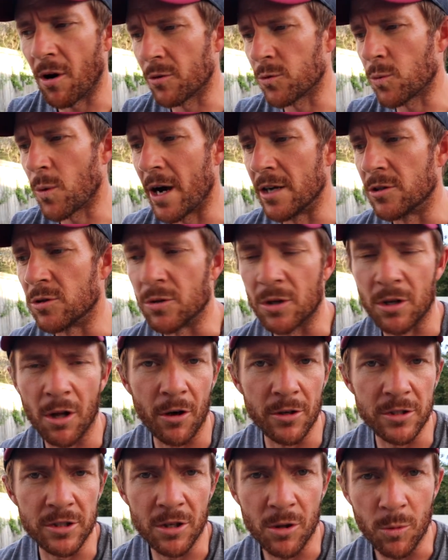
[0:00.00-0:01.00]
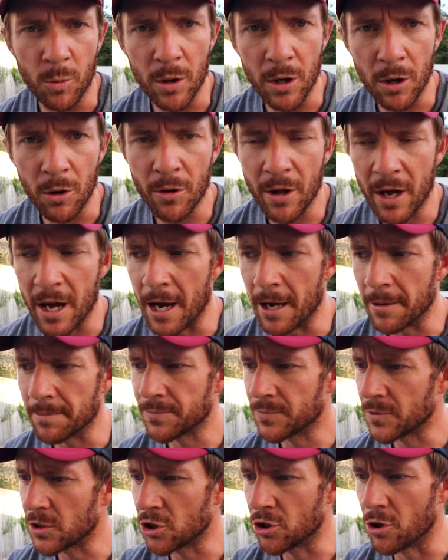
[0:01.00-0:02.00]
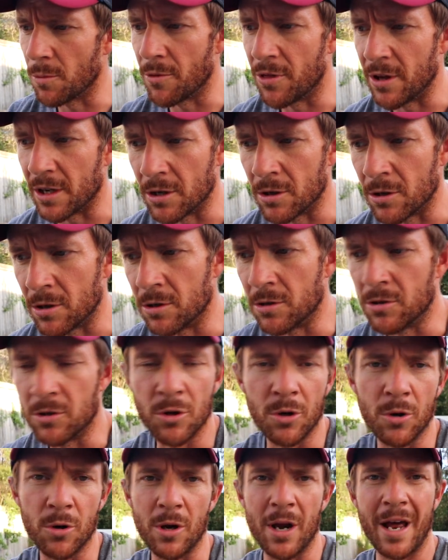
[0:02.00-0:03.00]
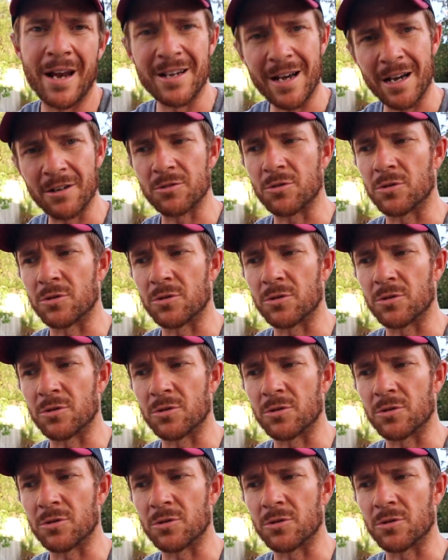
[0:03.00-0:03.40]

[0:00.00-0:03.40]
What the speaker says: I was way too close to the wheel there. Stupid thing to do. And as